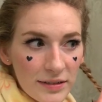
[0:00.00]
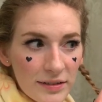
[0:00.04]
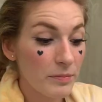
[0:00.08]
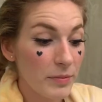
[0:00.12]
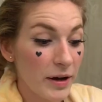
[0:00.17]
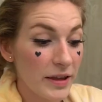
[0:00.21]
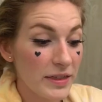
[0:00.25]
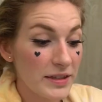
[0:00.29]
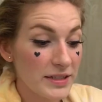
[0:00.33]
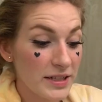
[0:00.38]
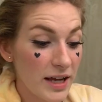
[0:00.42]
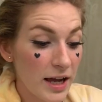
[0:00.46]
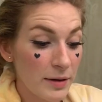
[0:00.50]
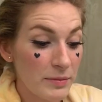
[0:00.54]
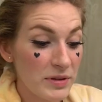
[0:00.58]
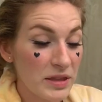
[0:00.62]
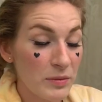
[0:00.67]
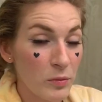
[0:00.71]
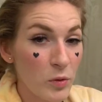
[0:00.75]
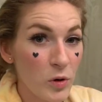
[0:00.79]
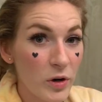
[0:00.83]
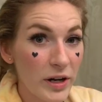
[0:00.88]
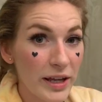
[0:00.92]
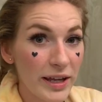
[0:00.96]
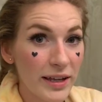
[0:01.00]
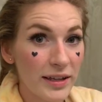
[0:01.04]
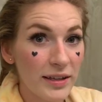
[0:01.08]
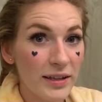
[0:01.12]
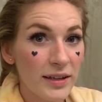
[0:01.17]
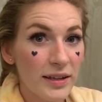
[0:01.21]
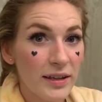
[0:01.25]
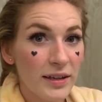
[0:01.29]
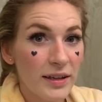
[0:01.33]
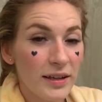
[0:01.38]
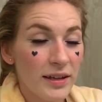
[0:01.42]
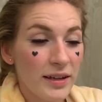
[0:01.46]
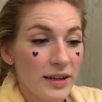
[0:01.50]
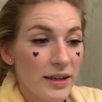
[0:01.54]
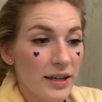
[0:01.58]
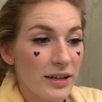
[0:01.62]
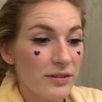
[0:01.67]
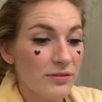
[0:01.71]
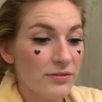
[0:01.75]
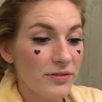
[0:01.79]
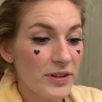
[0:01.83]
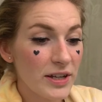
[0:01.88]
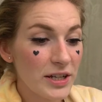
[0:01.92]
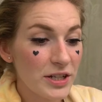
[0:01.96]
By the time in the morning,
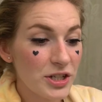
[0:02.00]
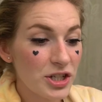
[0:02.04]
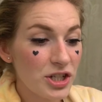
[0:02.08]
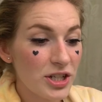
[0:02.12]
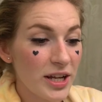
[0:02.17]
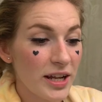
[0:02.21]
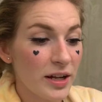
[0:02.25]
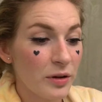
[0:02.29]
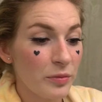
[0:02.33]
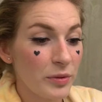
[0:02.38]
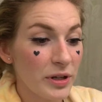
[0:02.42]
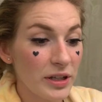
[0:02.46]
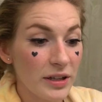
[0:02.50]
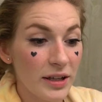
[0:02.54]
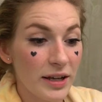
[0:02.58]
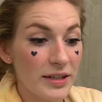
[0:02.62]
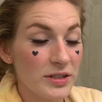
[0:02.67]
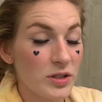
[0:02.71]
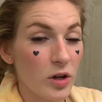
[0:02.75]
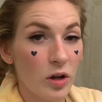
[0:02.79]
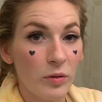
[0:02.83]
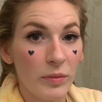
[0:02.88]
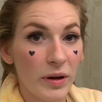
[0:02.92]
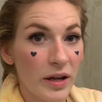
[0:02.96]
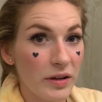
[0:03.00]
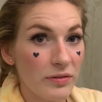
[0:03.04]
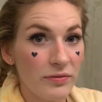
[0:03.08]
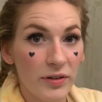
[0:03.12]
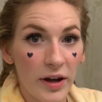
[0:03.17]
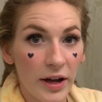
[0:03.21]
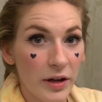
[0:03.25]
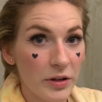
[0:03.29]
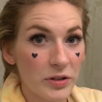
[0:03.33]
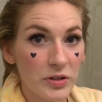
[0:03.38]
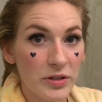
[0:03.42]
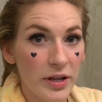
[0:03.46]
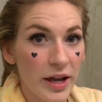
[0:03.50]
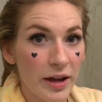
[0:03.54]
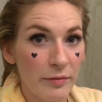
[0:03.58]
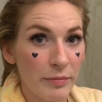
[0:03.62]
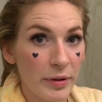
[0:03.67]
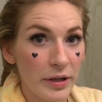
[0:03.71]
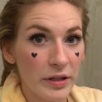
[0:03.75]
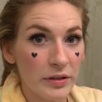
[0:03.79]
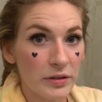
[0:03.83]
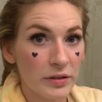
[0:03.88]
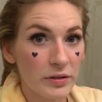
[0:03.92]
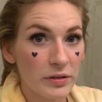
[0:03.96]
it finished and I realized all my files have
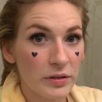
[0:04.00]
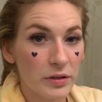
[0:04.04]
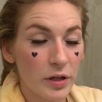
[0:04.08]
been